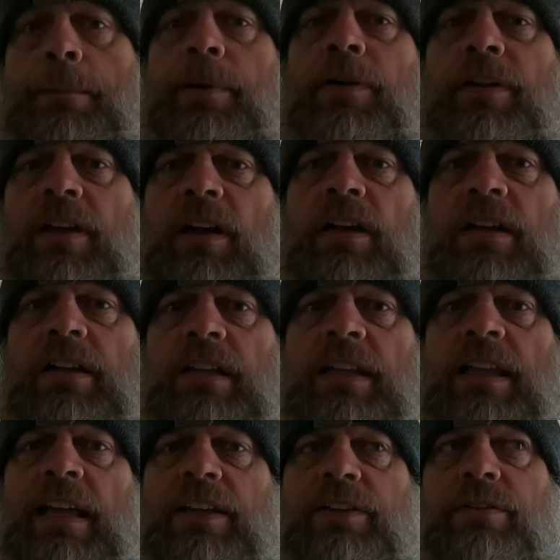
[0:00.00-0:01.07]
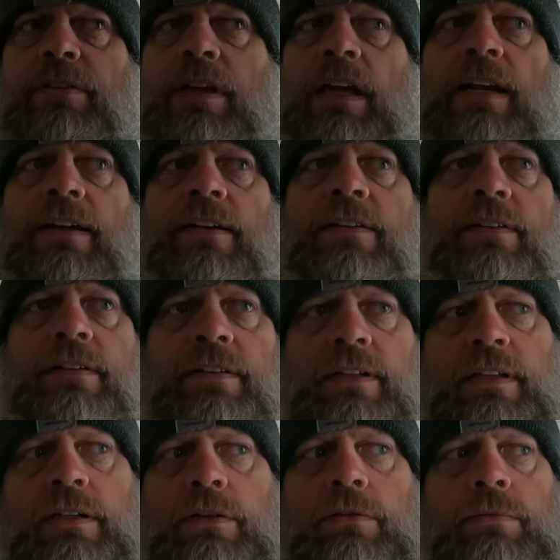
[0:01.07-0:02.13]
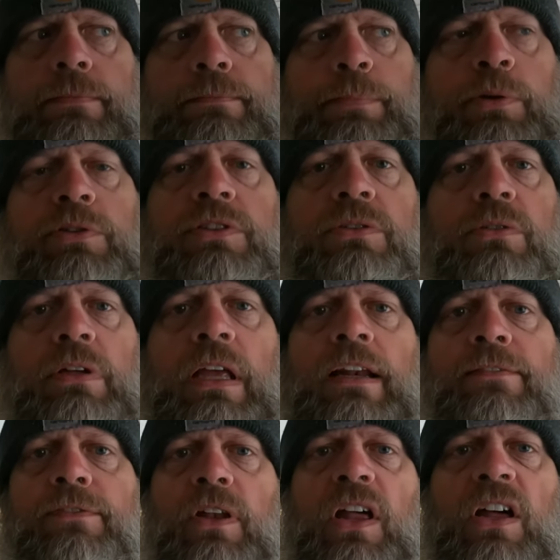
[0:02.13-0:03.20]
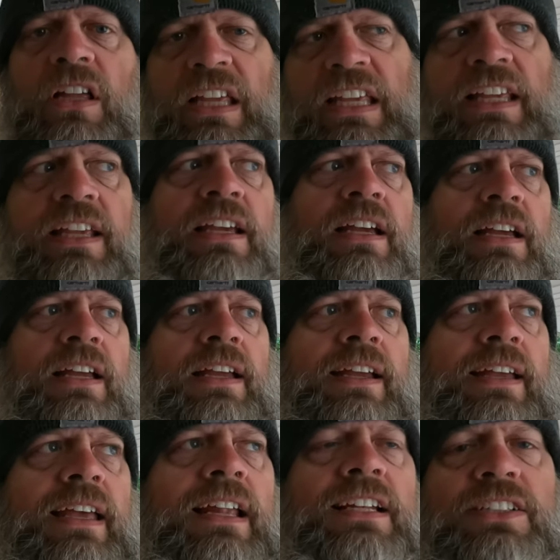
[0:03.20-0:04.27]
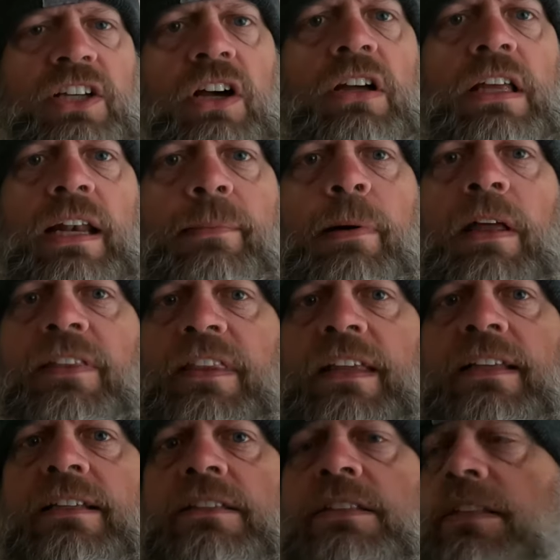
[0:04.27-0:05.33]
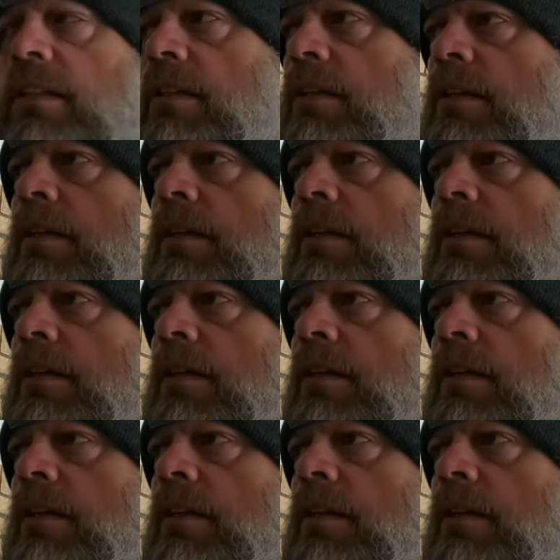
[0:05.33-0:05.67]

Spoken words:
periodically, I do kind of personal kind of vloggy, kind of talking about things,